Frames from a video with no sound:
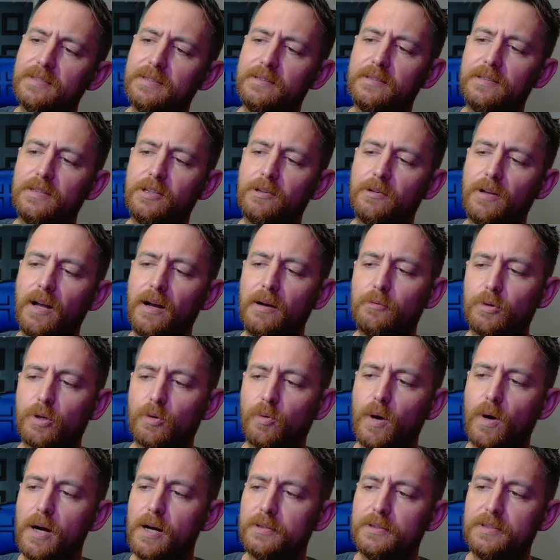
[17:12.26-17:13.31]
you're not
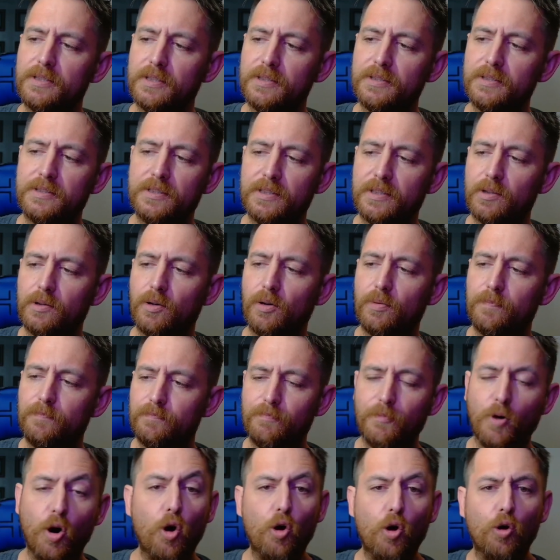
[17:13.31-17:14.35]
required to
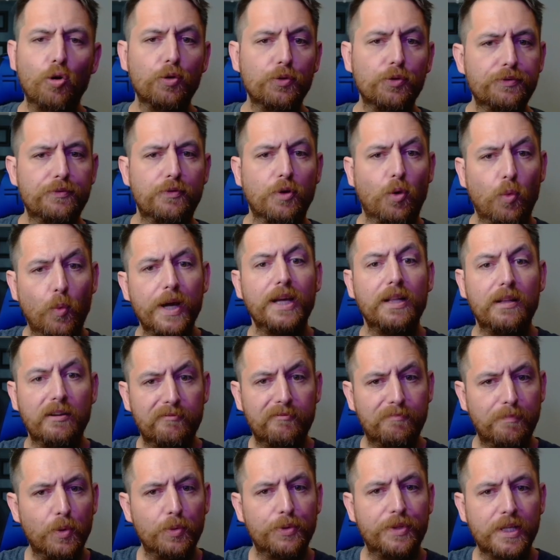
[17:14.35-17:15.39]
hold the weight
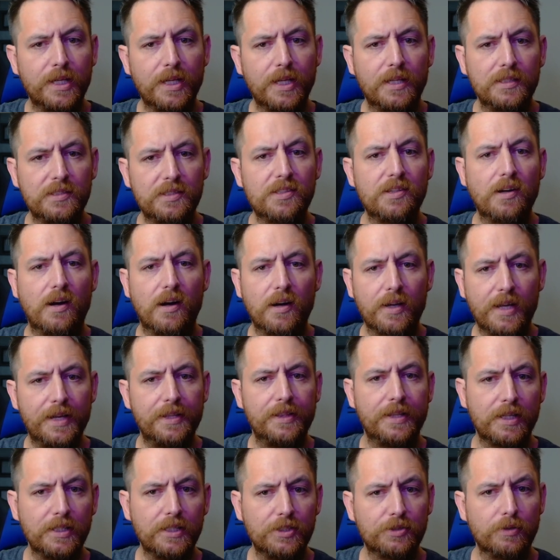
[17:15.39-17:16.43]
of both the gun stock
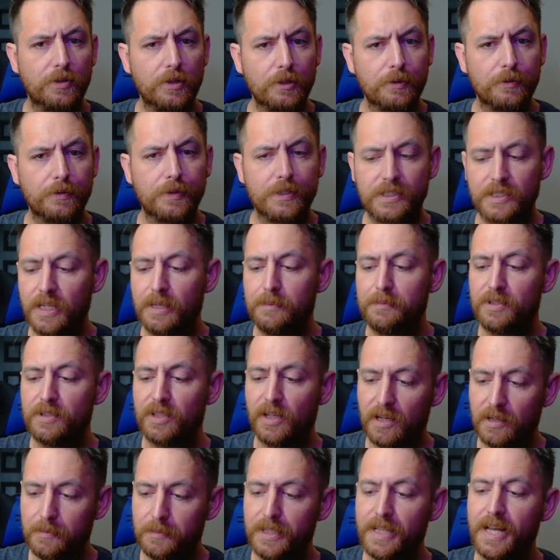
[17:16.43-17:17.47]
and the controller at the same
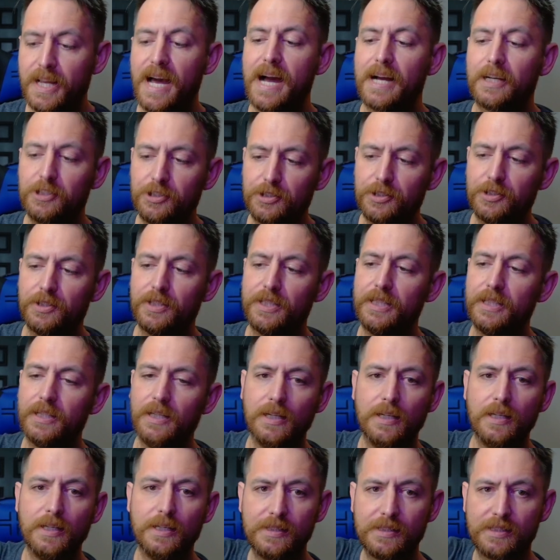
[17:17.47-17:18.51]
time. It actually
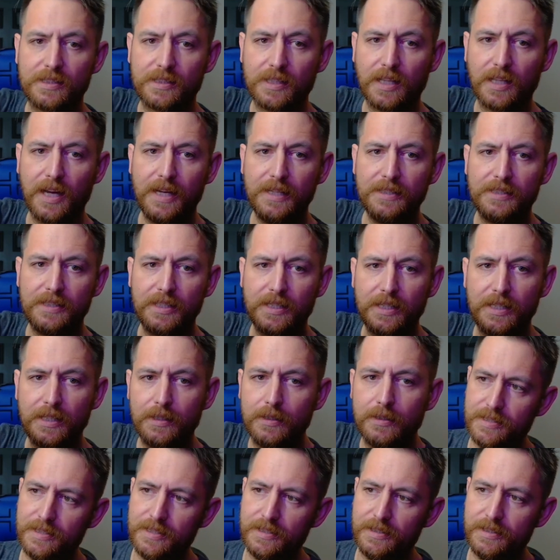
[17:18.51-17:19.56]
slides in,
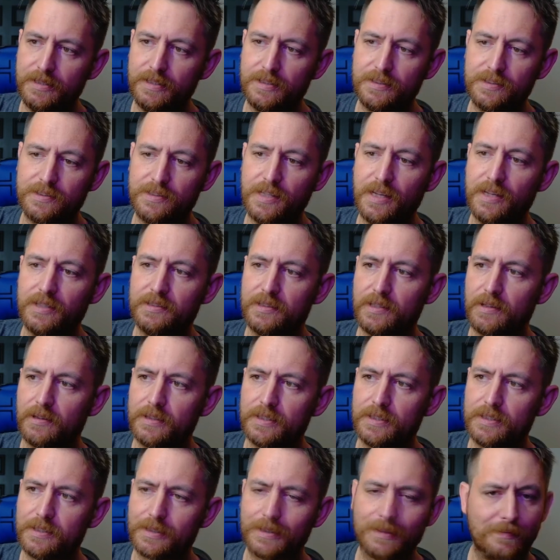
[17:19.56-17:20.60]
it stays there.
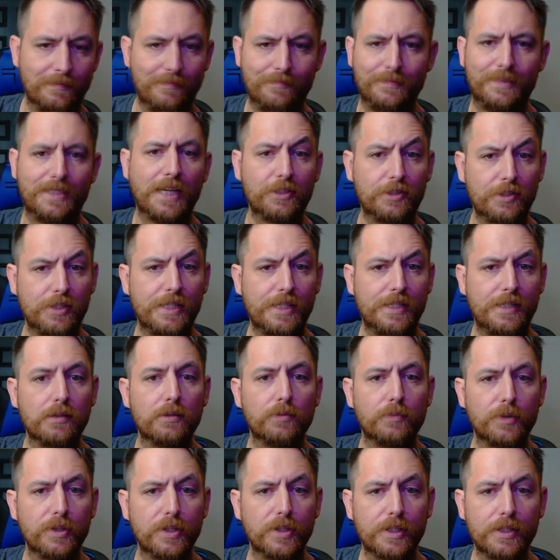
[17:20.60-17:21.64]
It's actually in
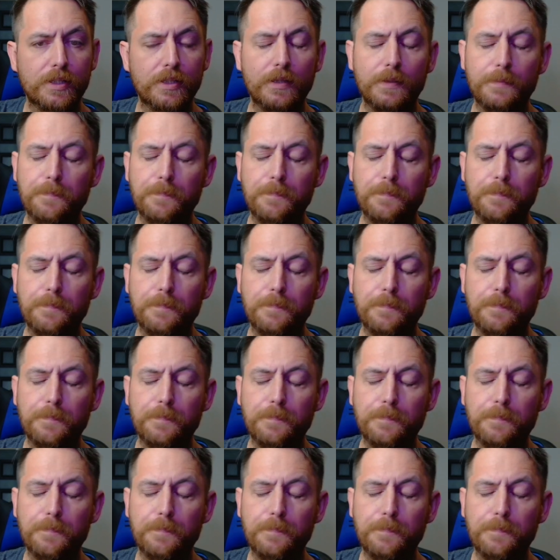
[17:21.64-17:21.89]
there really good.